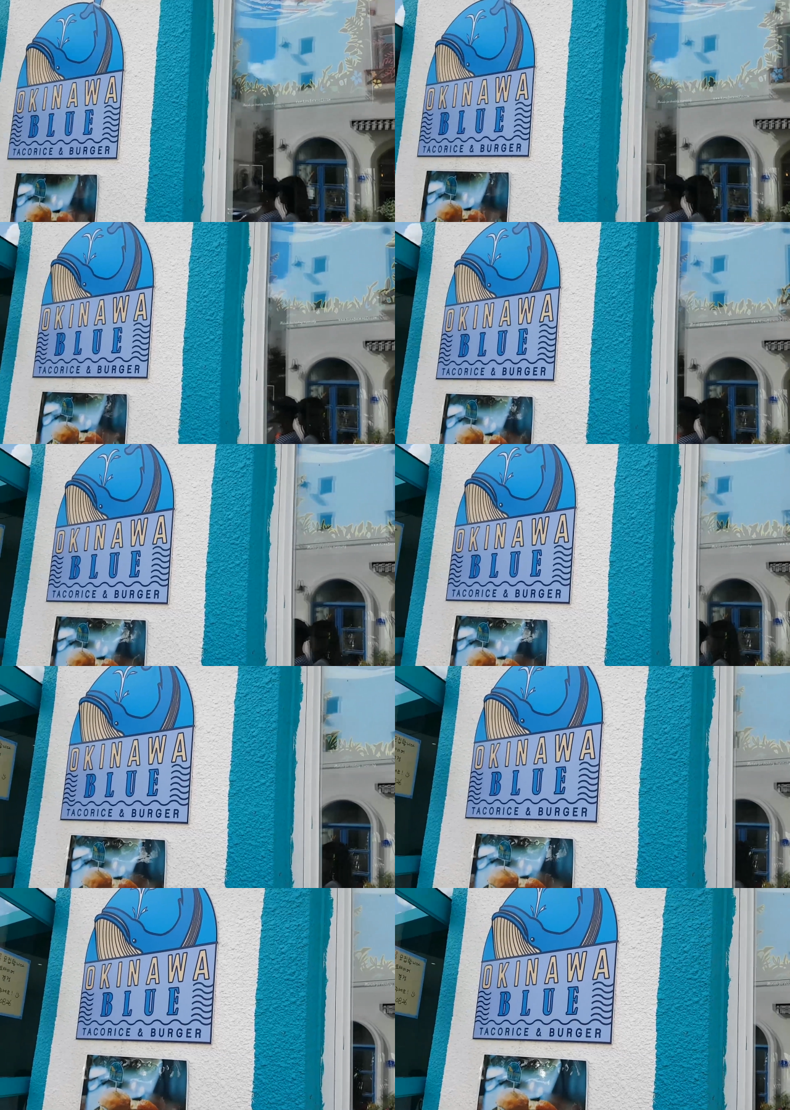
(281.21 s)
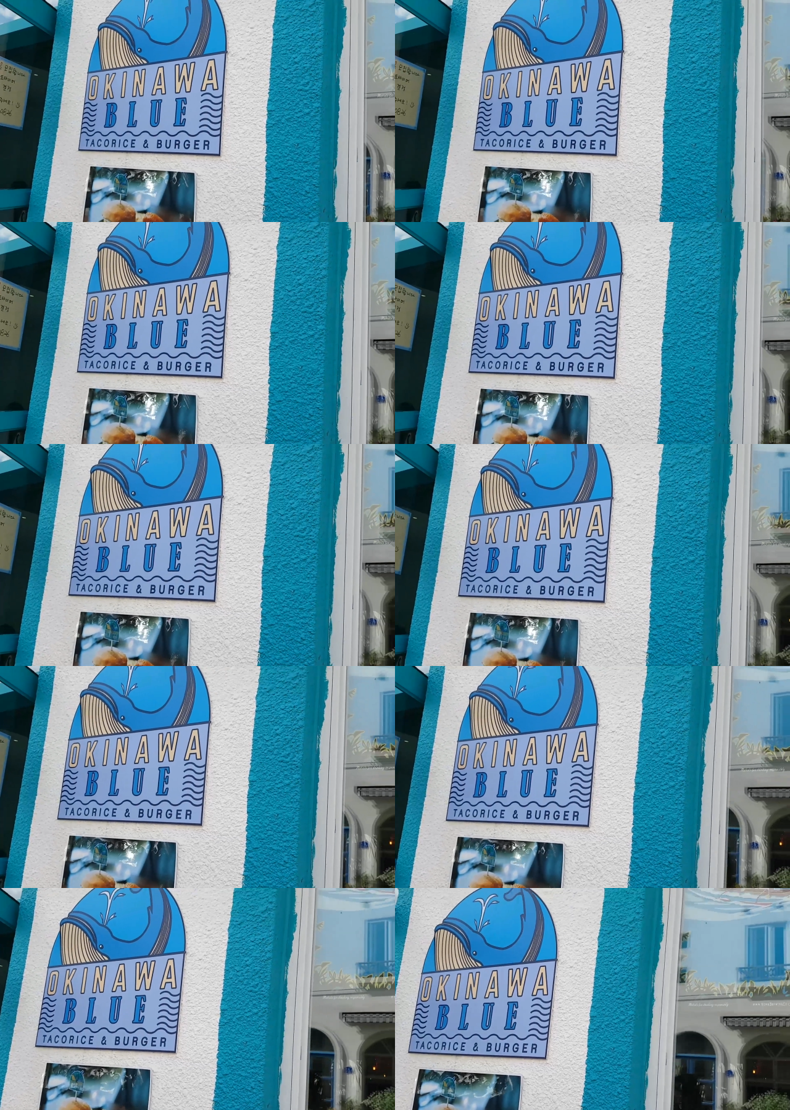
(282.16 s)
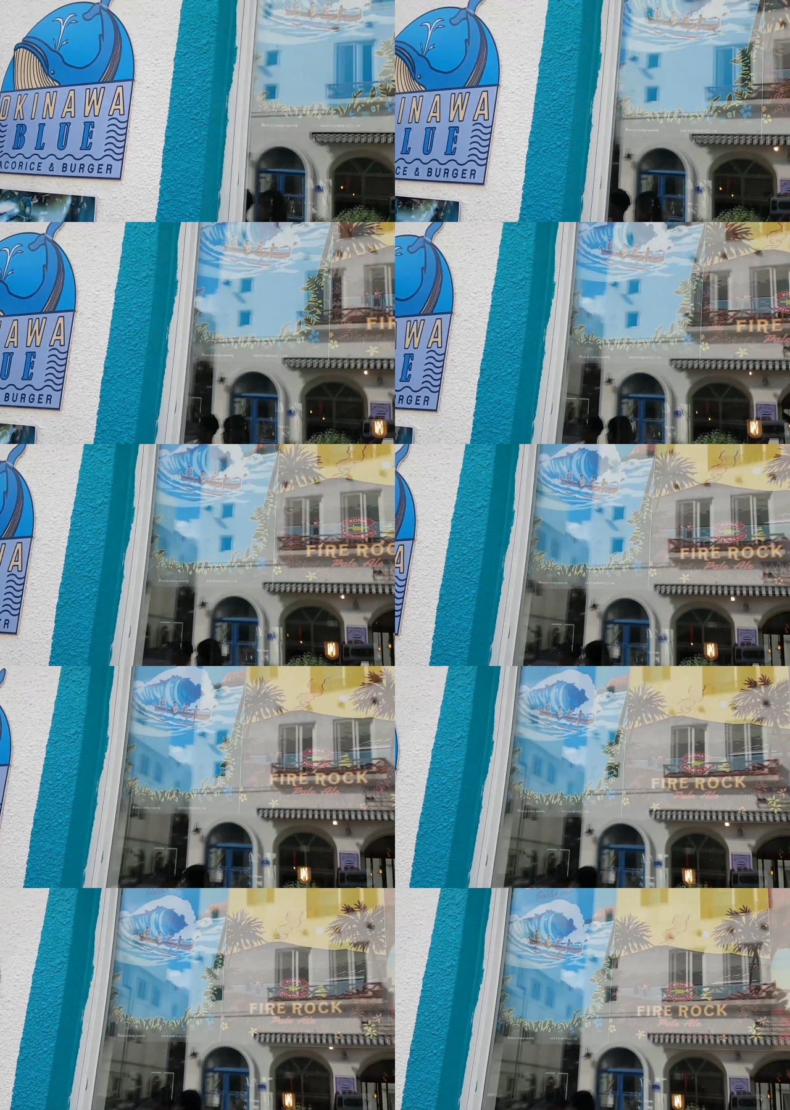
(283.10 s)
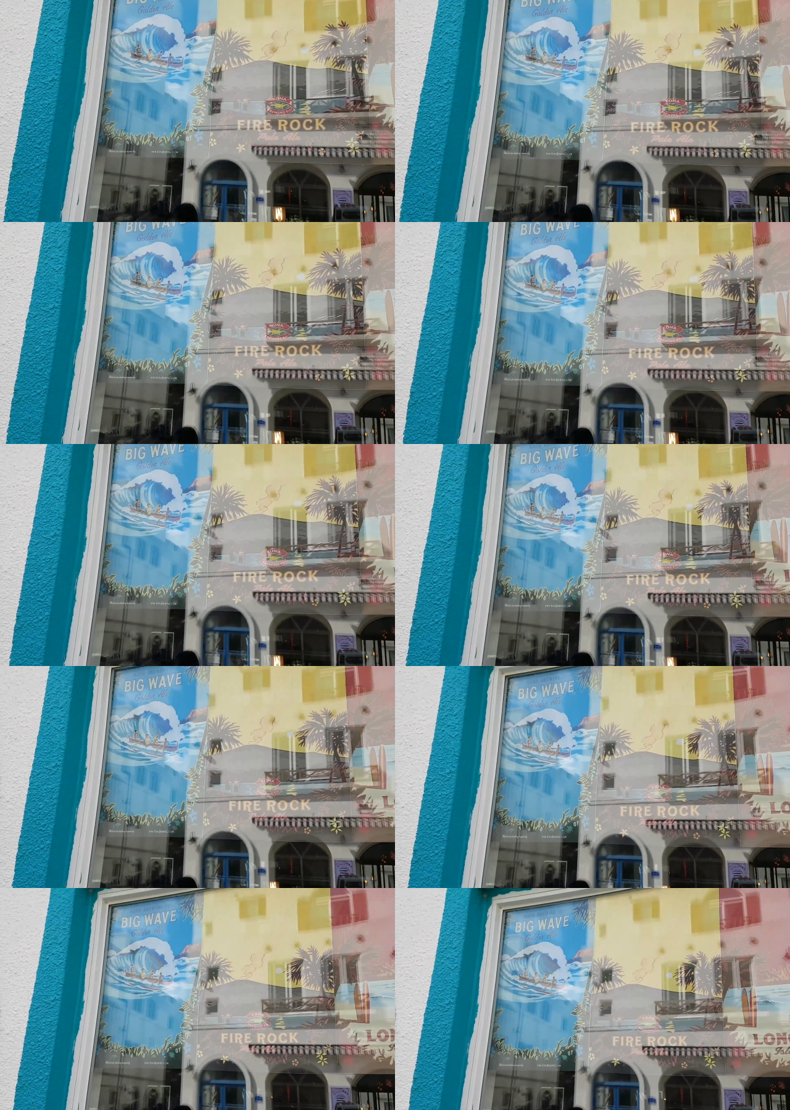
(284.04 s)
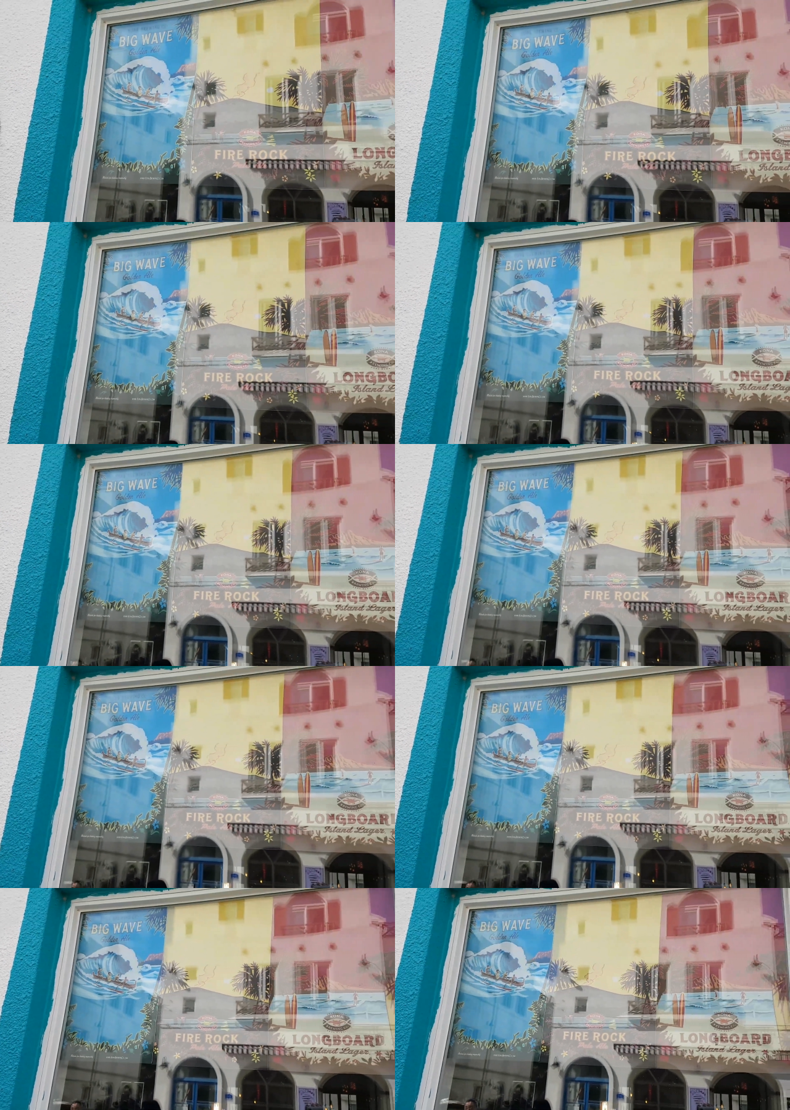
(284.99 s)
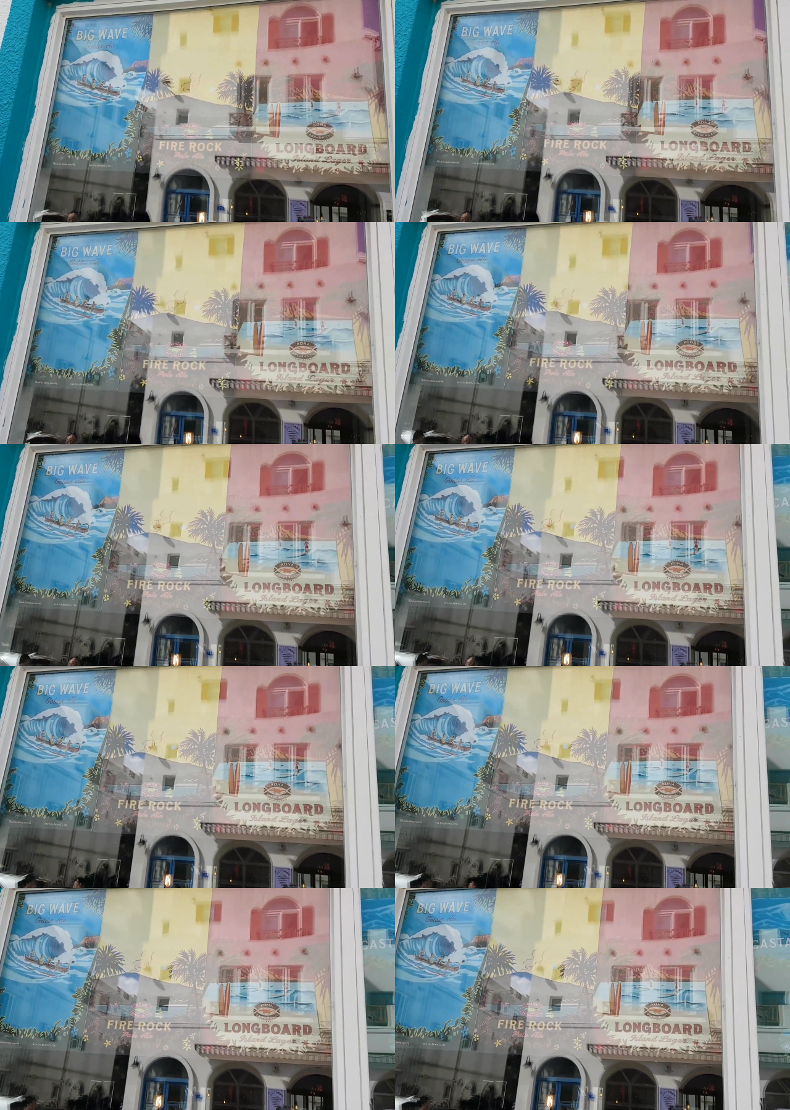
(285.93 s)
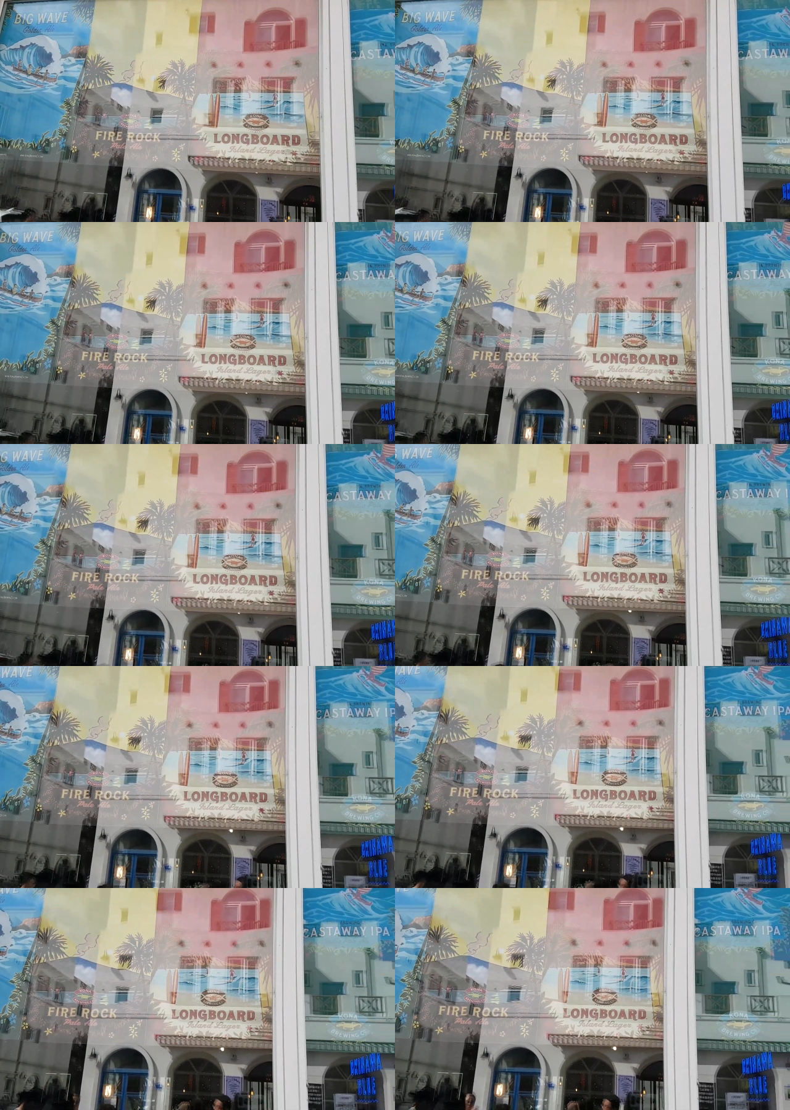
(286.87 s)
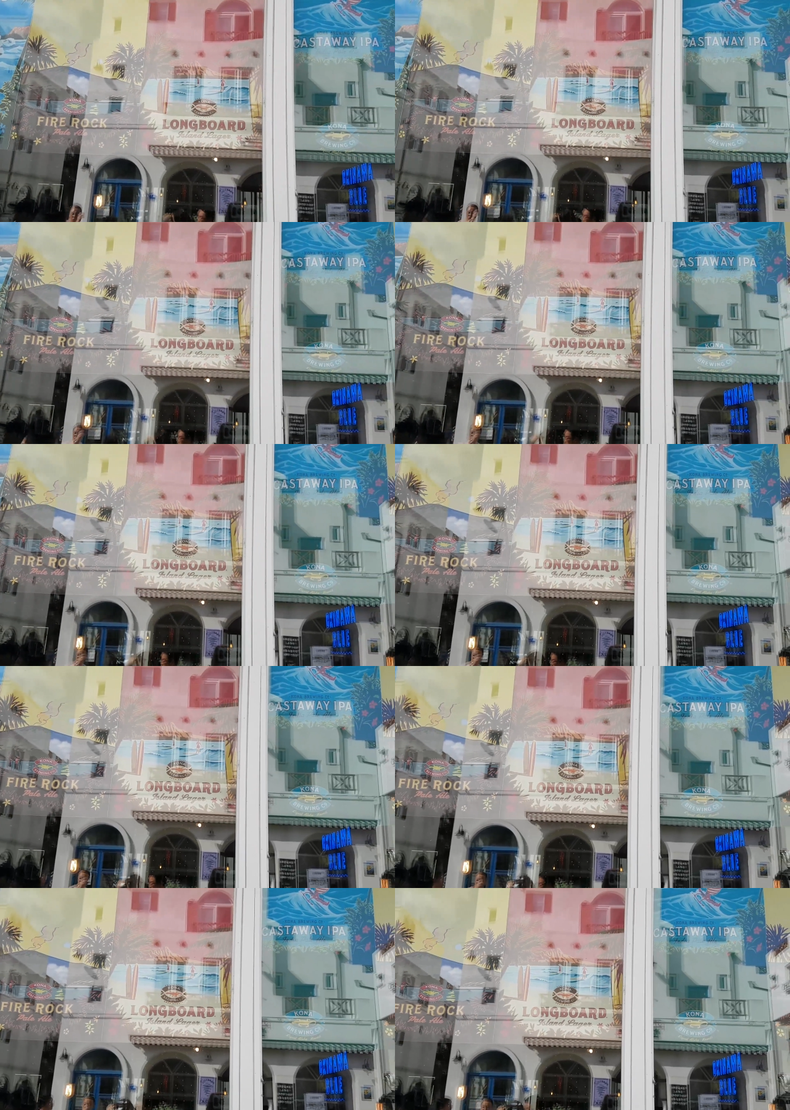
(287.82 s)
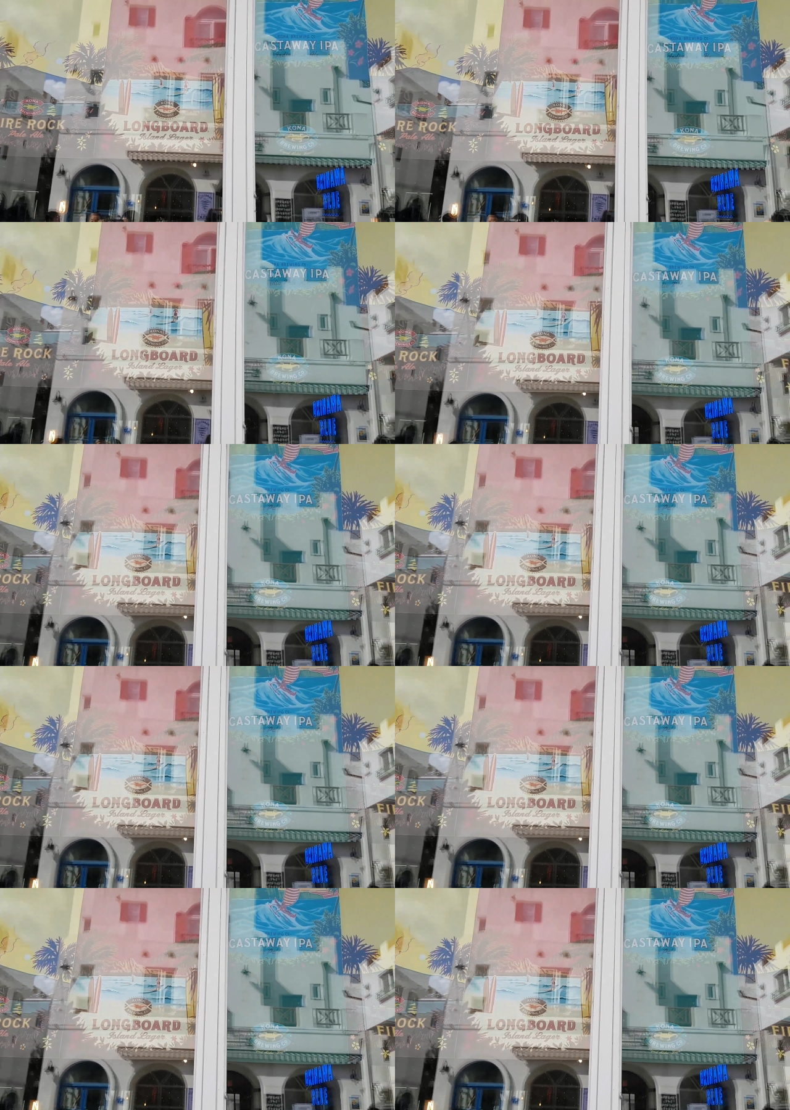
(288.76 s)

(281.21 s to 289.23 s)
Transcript: Nobody's mouth can be seen.